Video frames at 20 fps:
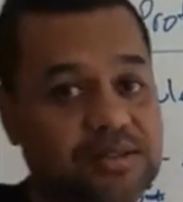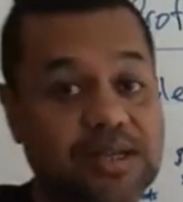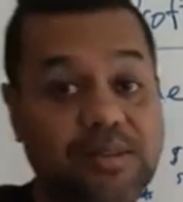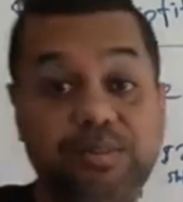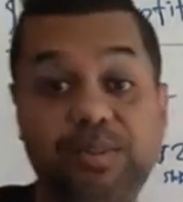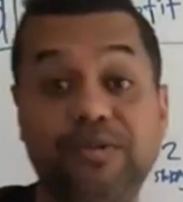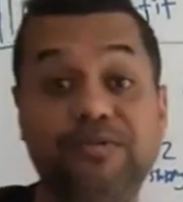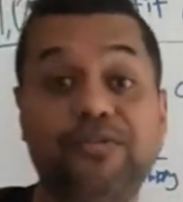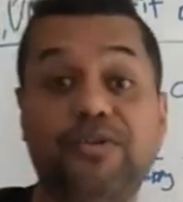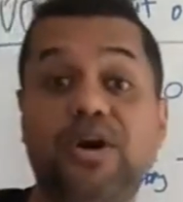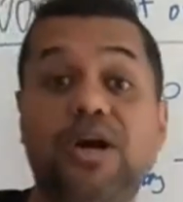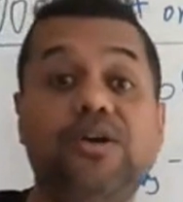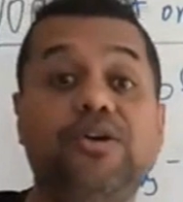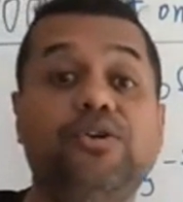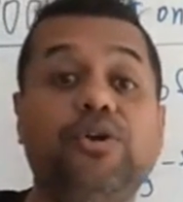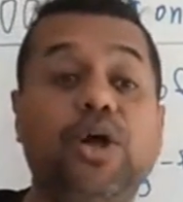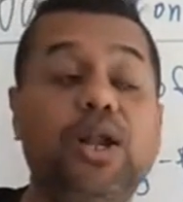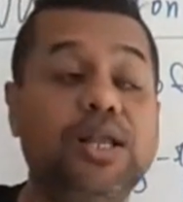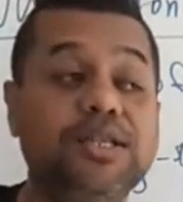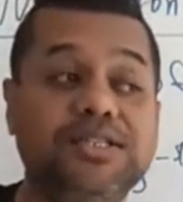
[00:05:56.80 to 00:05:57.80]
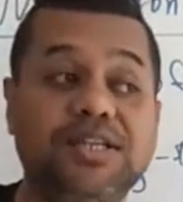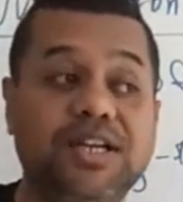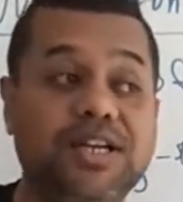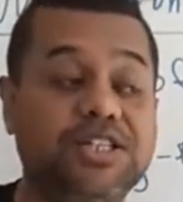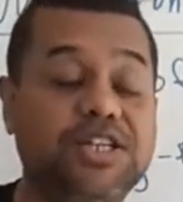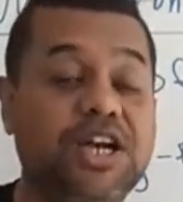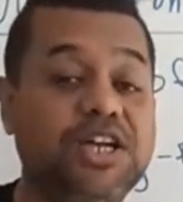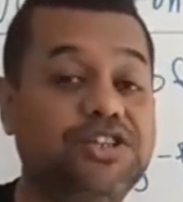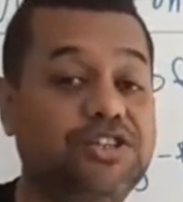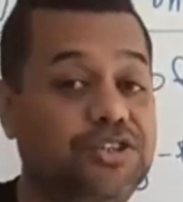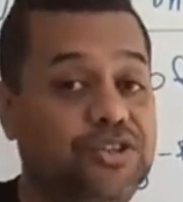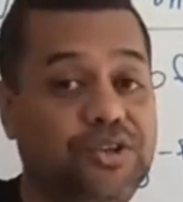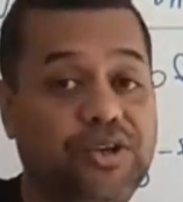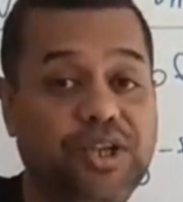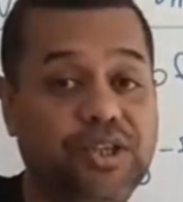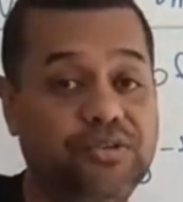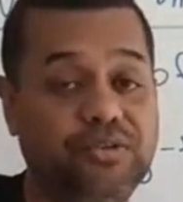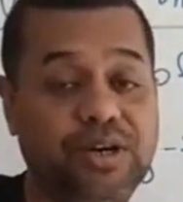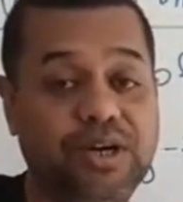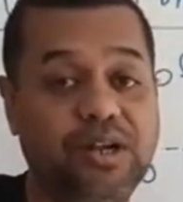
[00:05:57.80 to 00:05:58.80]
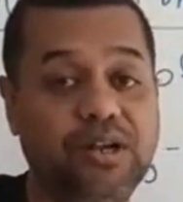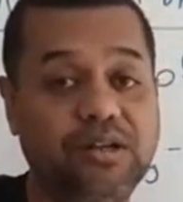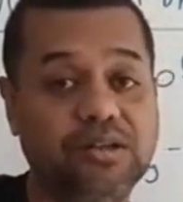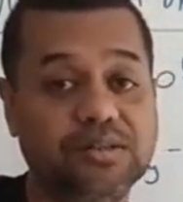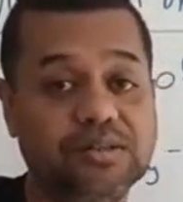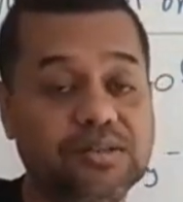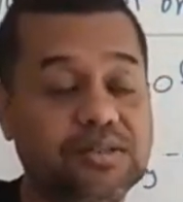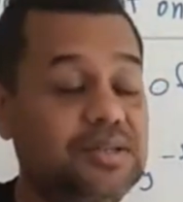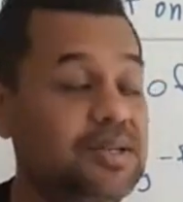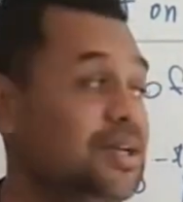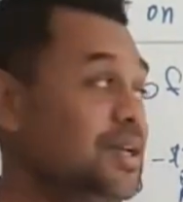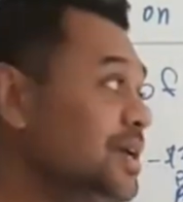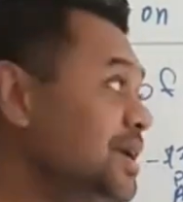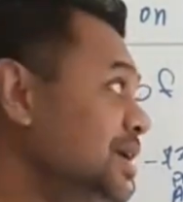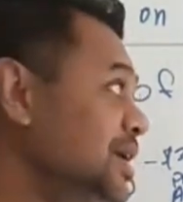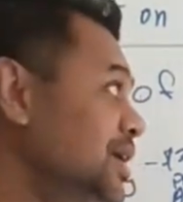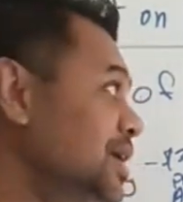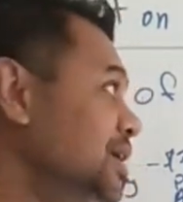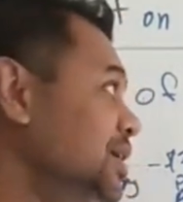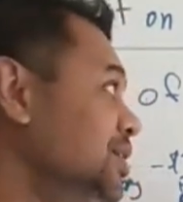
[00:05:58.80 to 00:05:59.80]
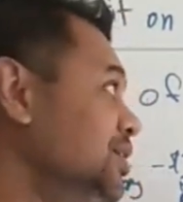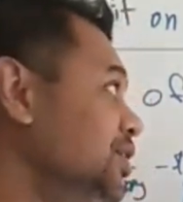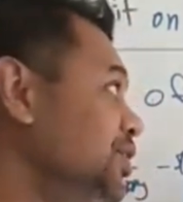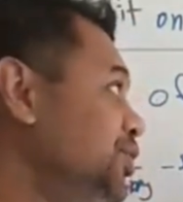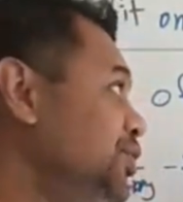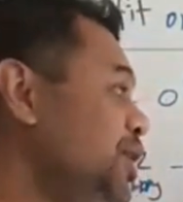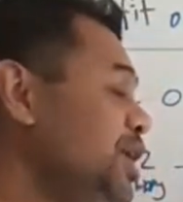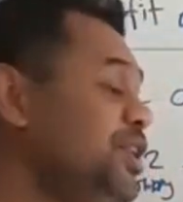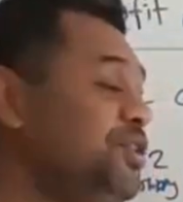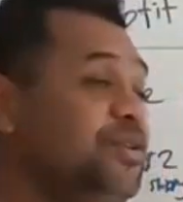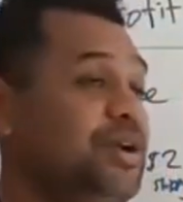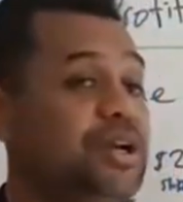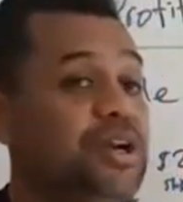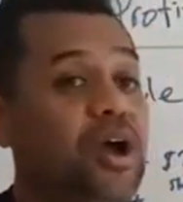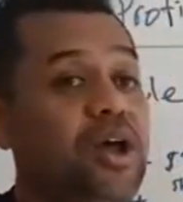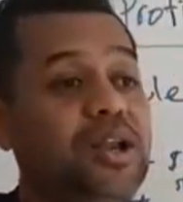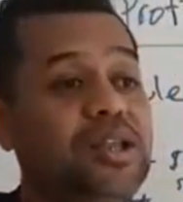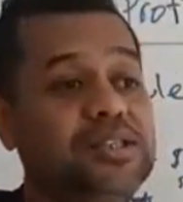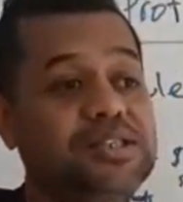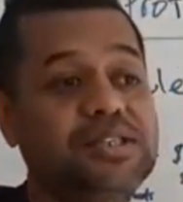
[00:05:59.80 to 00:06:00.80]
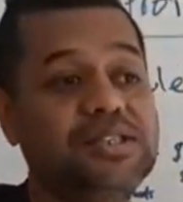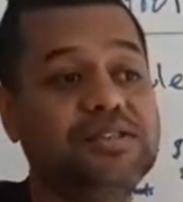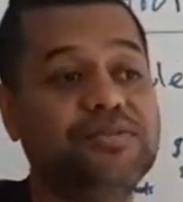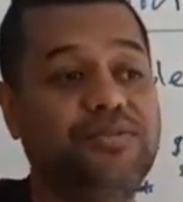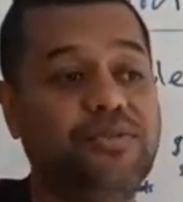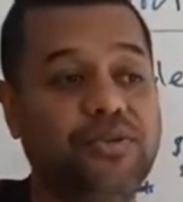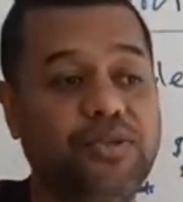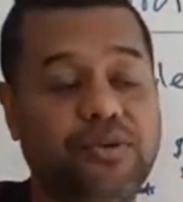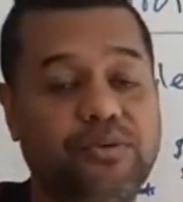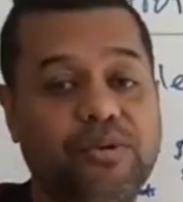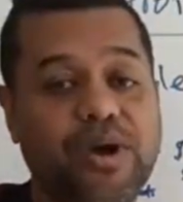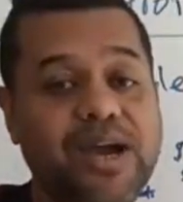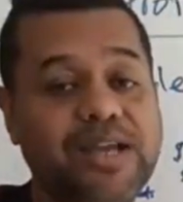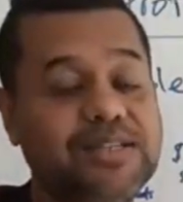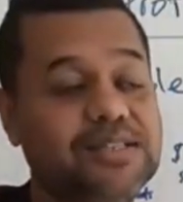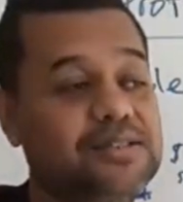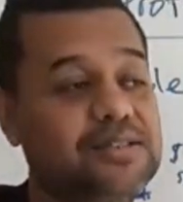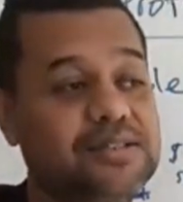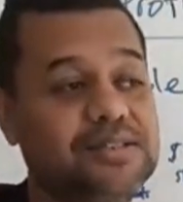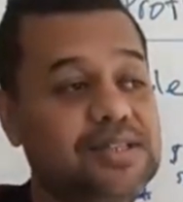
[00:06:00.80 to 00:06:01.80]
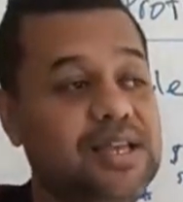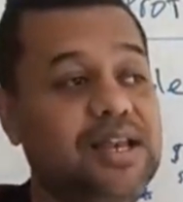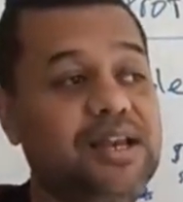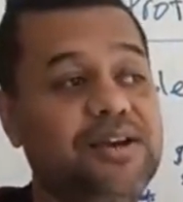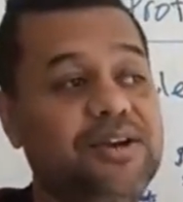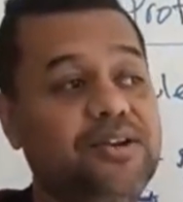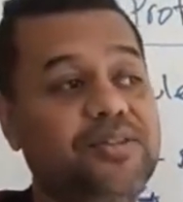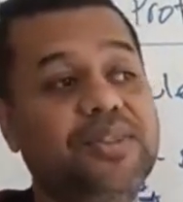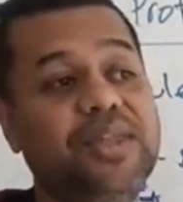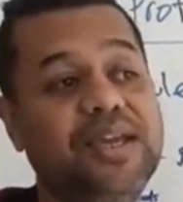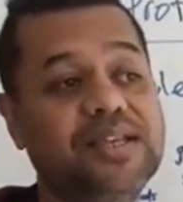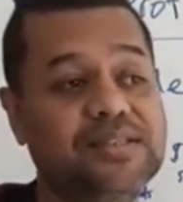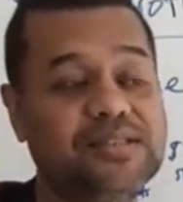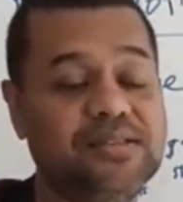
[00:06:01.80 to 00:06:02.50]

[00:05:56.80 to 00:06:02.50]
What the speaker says: something for $100, they're going to charge you $33. The $33 is for the rights to sell it on their